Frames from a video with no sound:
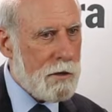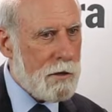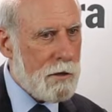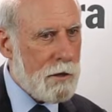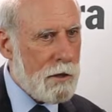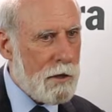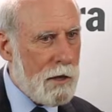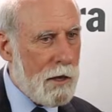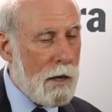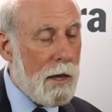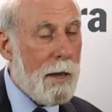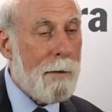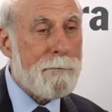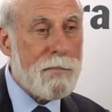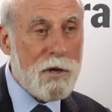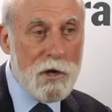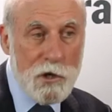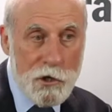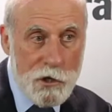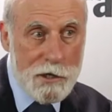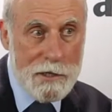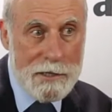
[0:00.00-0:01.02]
the
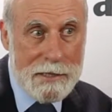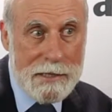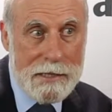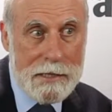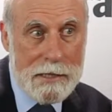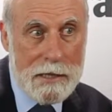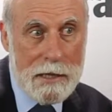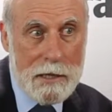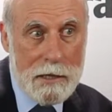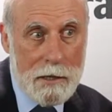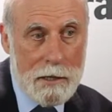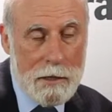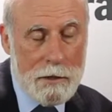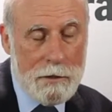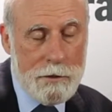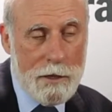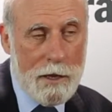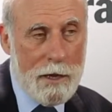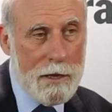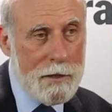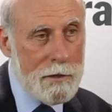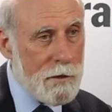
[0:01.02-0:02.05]
ambitions
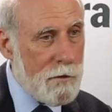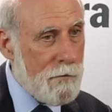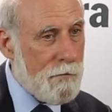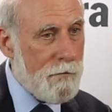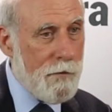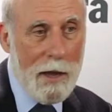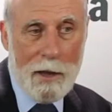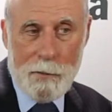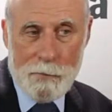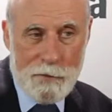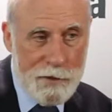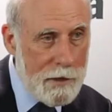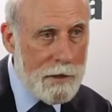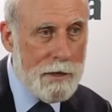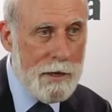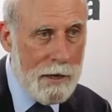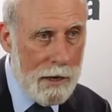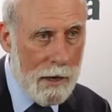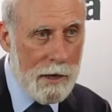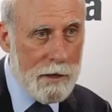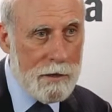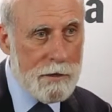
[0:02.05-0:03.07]
that the Fab
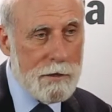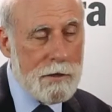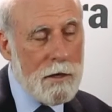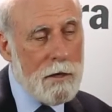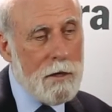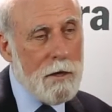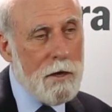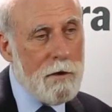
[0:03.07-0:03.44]
City has.